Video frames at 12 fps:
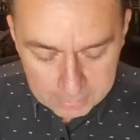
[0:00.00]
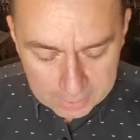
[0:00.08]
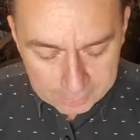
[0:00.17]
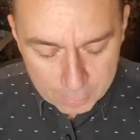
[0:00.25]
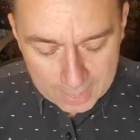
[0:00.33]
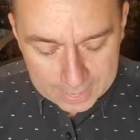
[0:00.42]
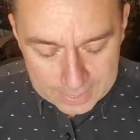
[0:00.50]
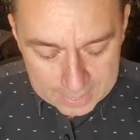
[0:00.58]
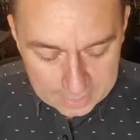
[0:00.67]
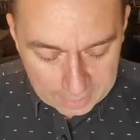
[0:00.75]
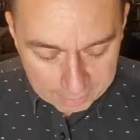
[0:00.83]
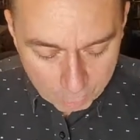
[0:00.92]
me give you an
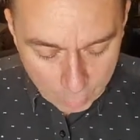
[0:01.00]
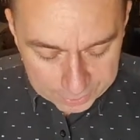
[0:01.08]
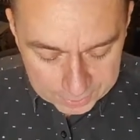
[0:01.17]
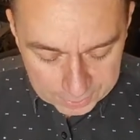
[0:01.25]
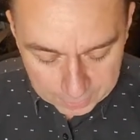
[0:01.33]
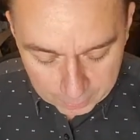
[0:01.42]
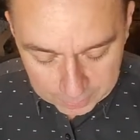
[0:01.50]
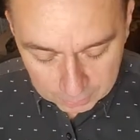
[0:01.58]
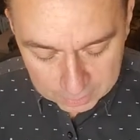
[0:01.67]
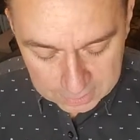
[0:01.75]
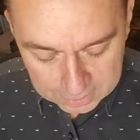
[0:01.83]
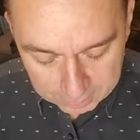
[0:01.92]
idea of what this area
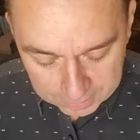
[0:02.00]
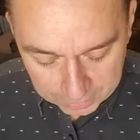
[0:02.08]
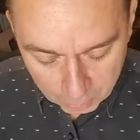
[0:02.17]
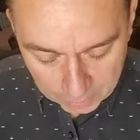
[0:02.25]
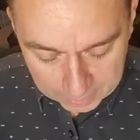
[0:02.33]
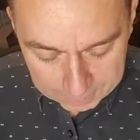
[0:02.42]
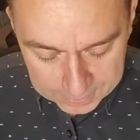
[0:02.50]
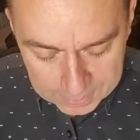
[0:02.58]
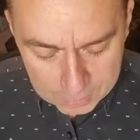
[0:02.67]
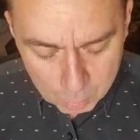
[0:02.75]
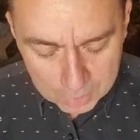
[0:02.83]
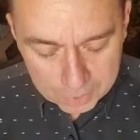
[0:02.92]
looks like, by the way. This
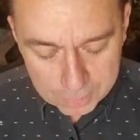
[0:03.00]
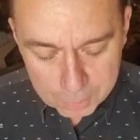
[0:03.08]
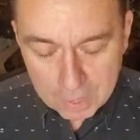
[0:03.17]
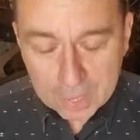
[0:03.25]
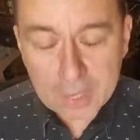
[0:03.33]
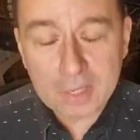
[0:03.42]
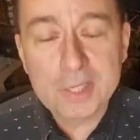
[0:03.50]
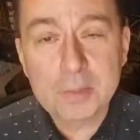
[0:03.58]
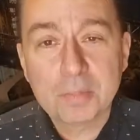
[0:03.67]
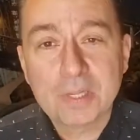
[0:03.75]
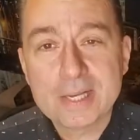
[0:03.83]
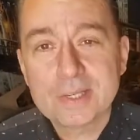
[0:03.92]
is one of those bucket list
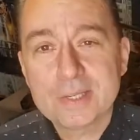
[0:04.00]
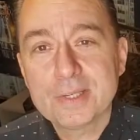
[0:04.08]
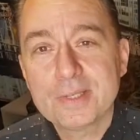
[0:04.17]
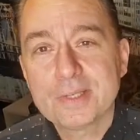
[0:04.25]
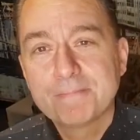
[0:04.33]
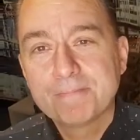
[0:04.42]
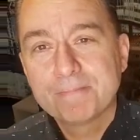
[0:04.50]
places.